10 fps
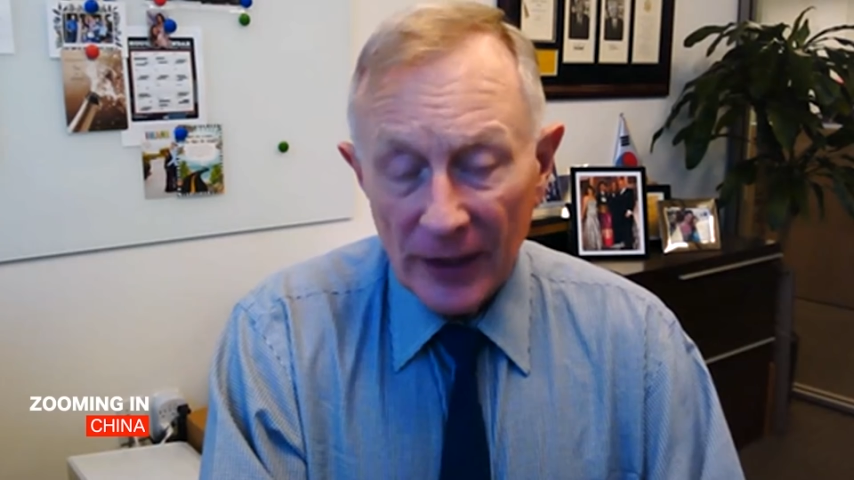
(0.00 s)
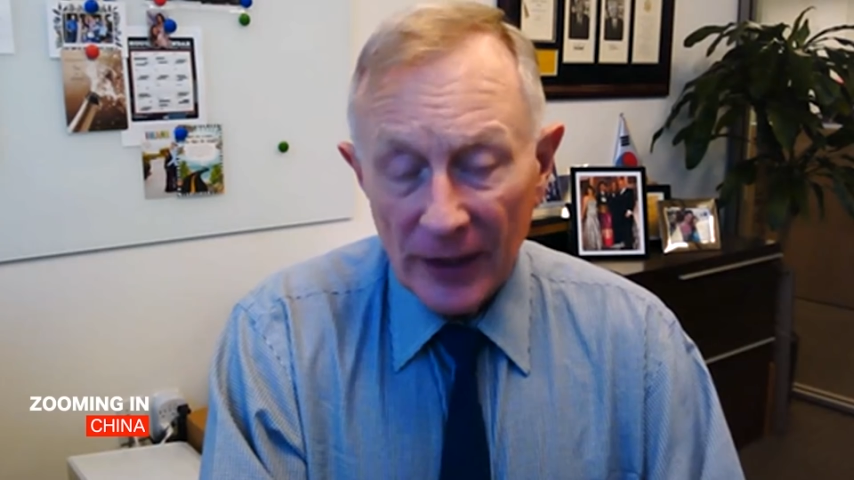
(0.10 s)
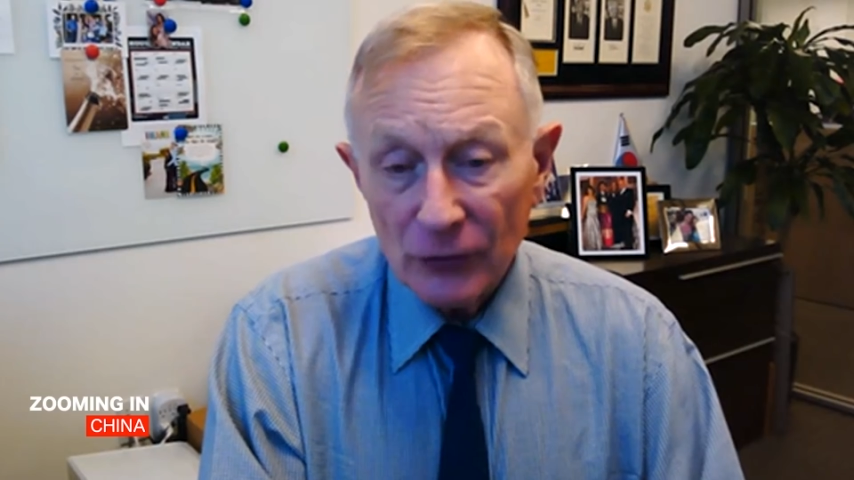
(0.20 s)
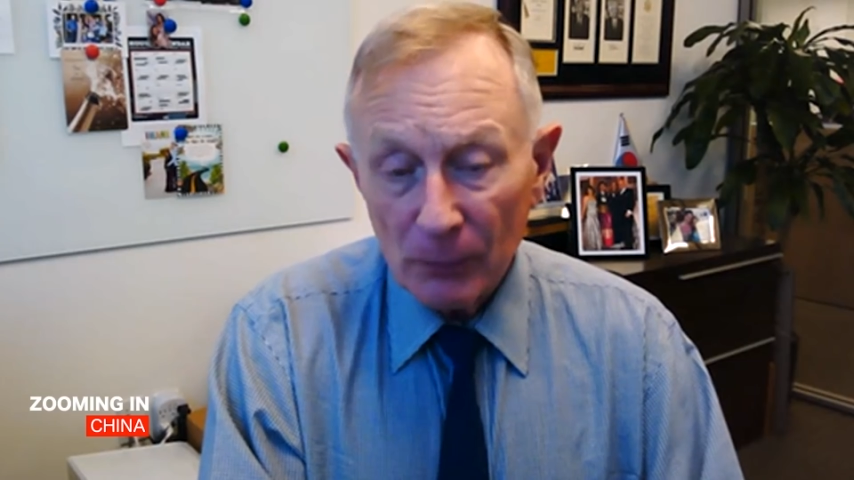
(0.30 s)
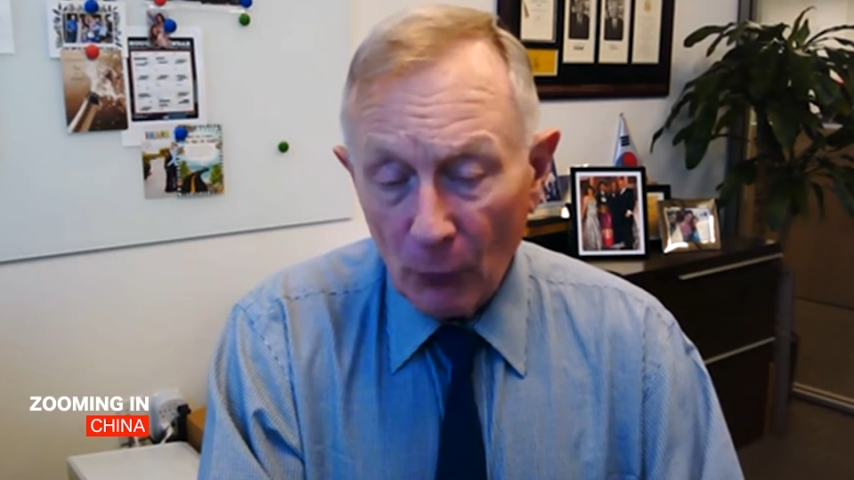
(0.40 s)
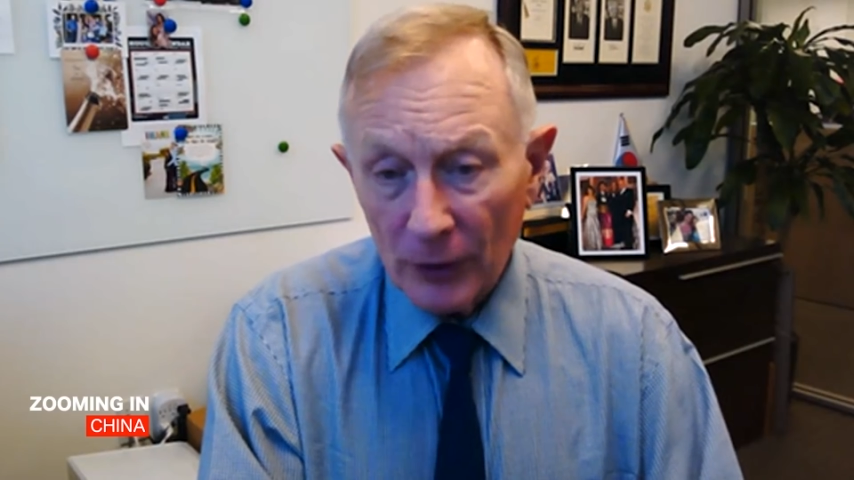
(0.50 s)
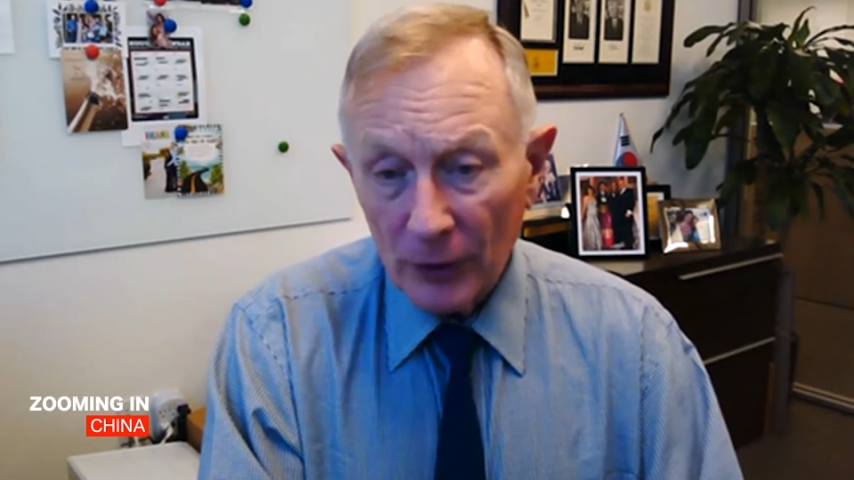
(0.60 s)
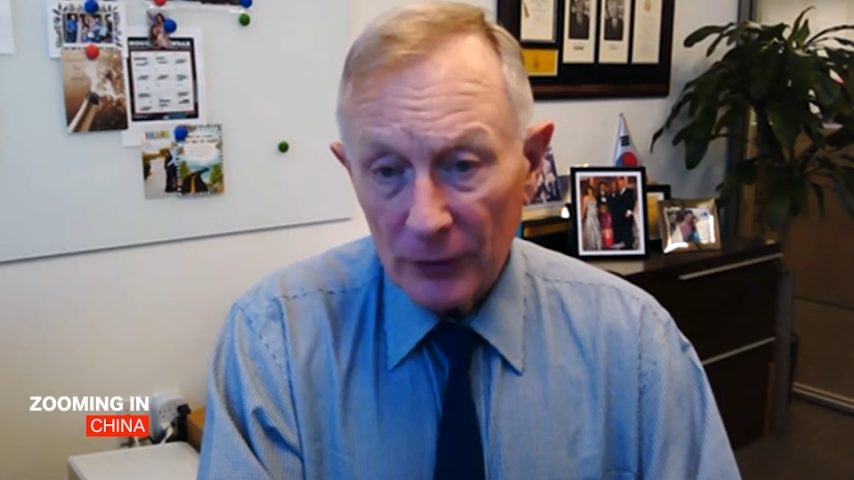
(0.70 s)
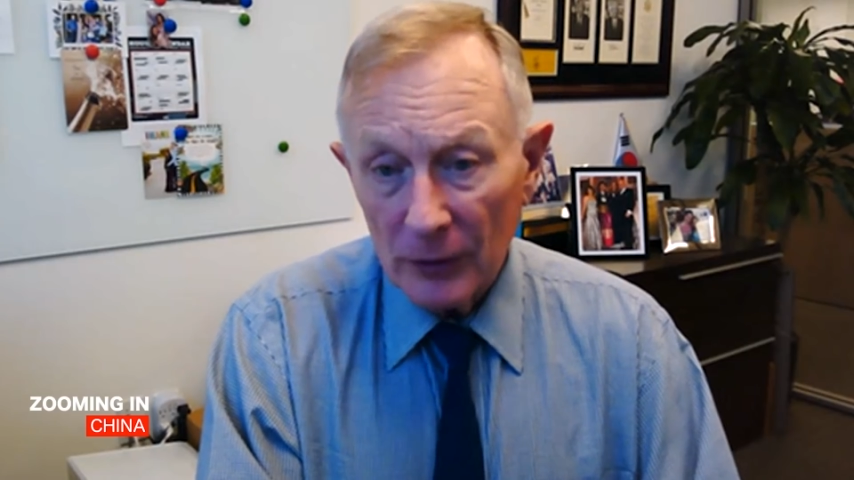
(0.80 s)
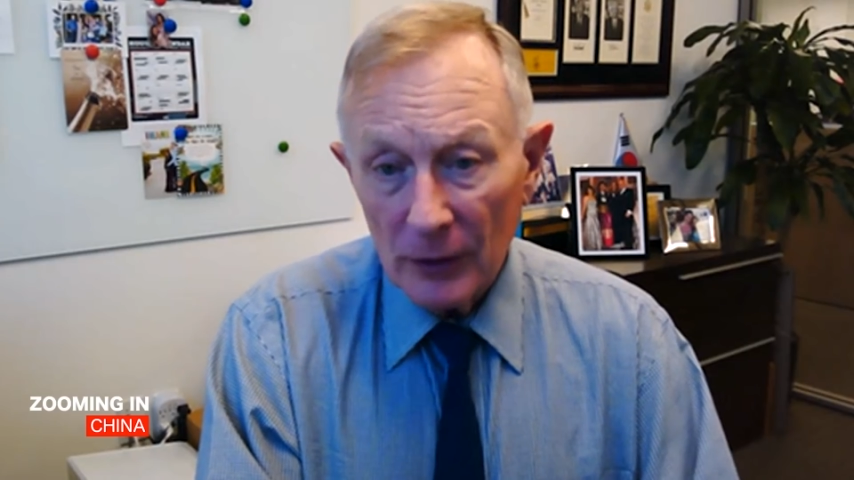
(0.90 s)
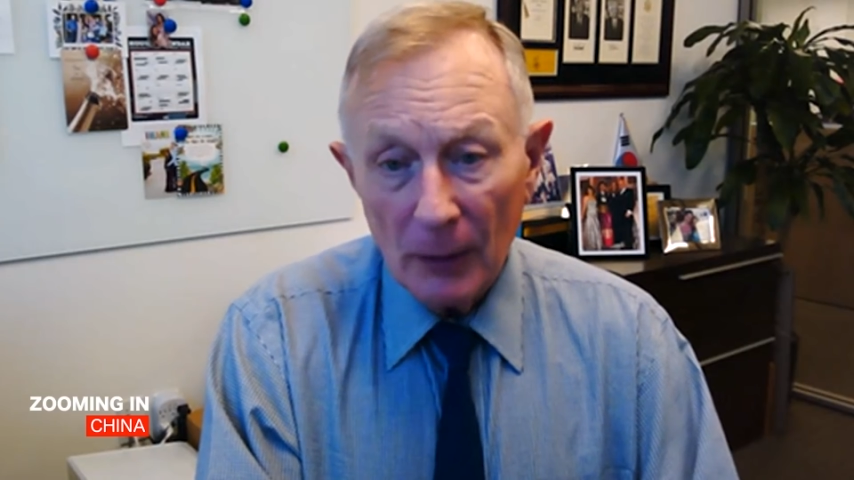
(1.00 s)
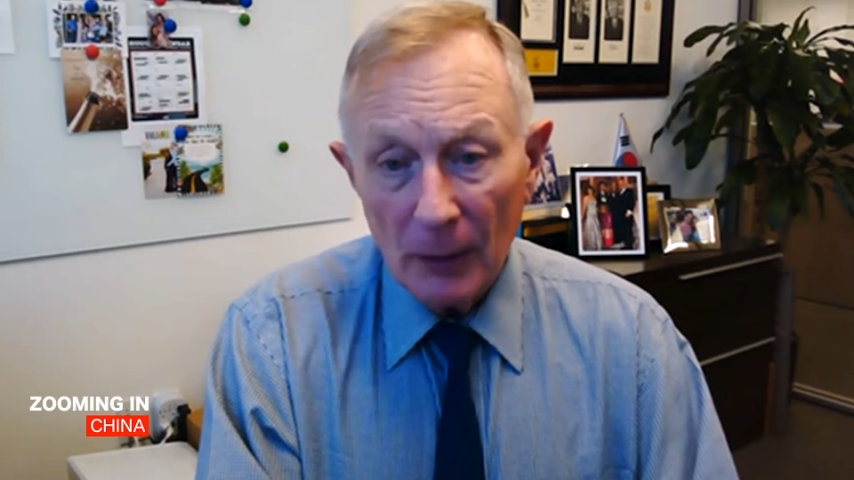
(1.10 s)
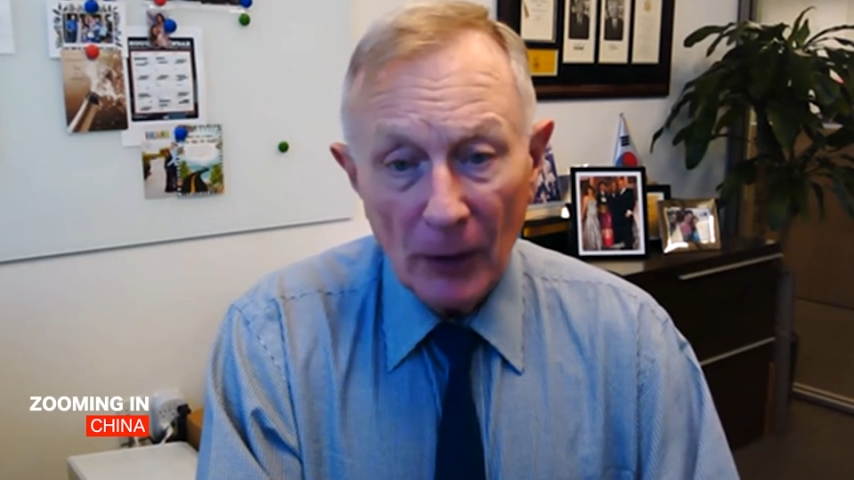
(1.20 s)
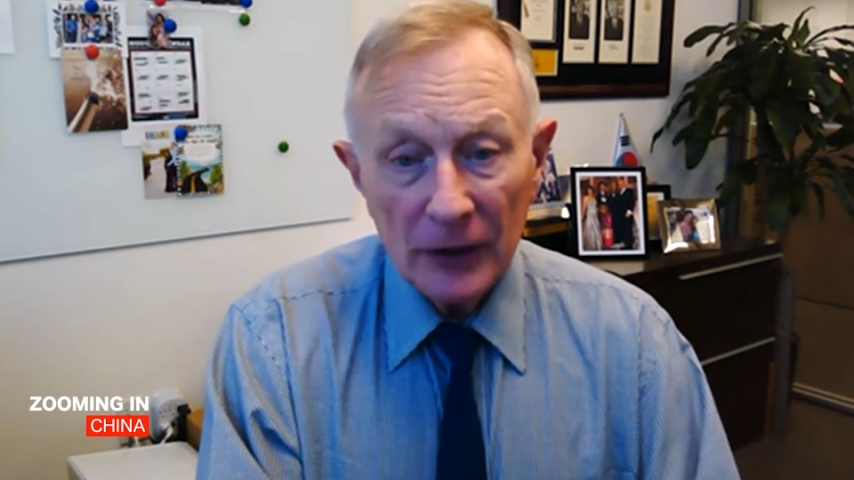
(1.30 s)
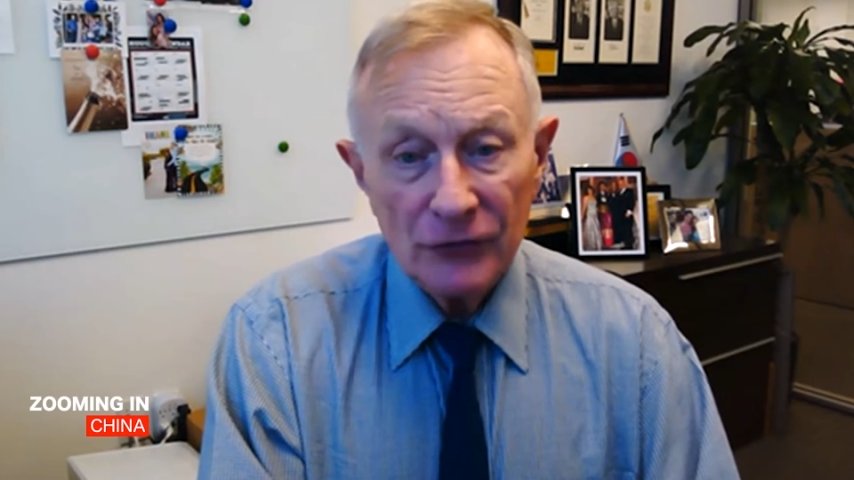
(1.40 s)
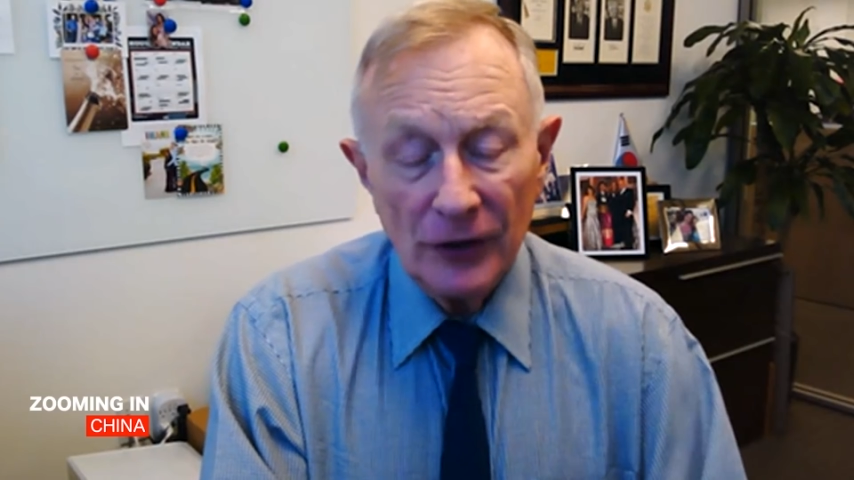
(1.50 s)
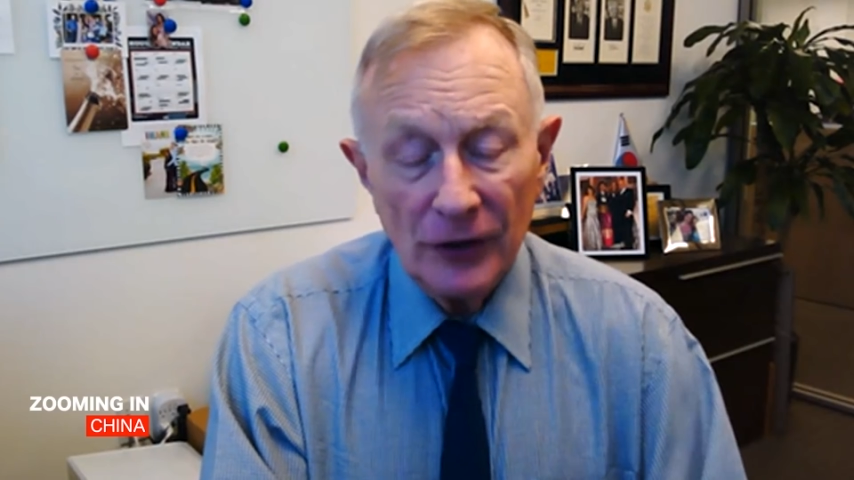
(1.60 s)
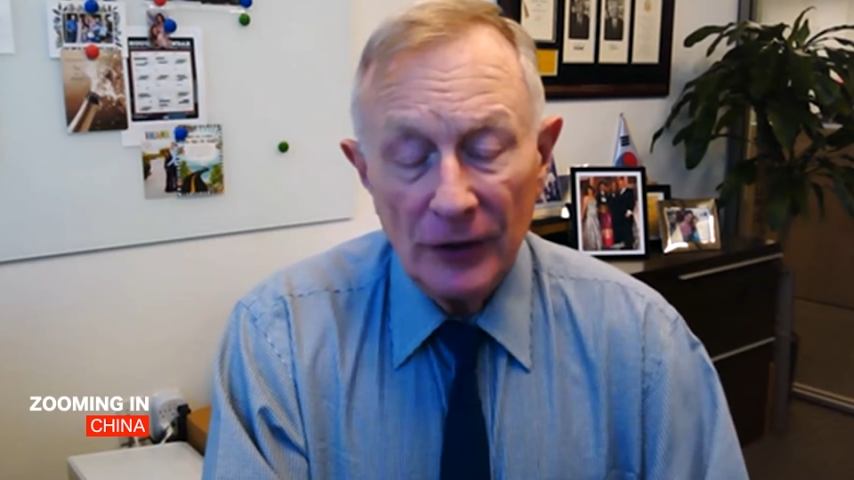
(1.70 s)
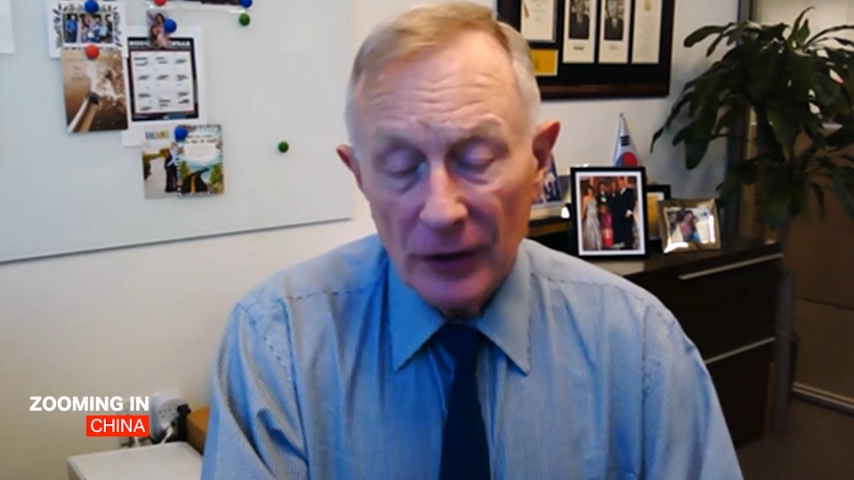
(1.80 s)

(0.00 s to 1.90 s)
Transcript: They support abolishing